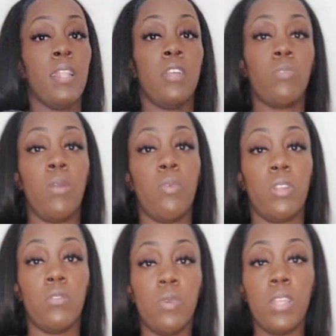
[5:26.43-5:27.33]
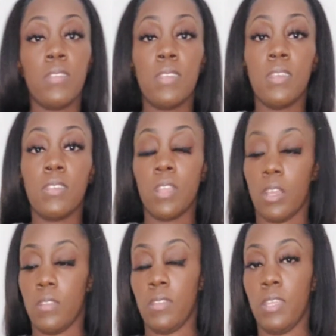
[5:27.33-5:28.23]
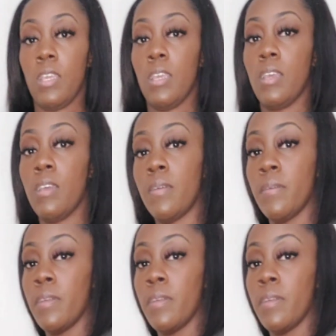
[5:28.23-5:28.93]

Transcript: That's why I wore this onesie so y'all can see.